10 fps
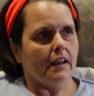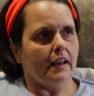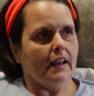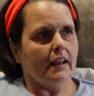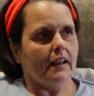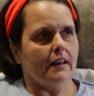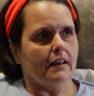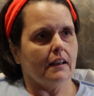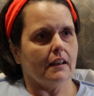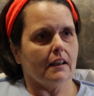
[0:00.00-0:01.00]

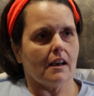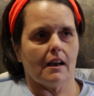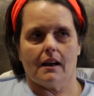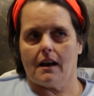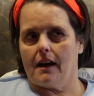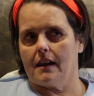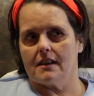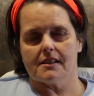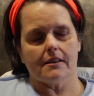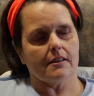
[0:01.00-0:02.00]
And I
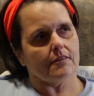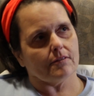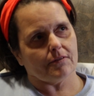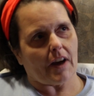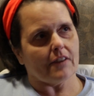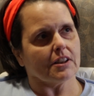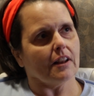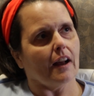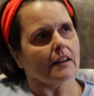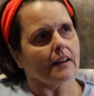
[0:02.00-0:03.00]
guess at 5
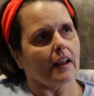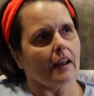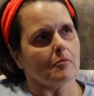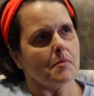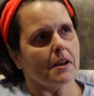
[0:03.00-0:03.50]
o'clock they had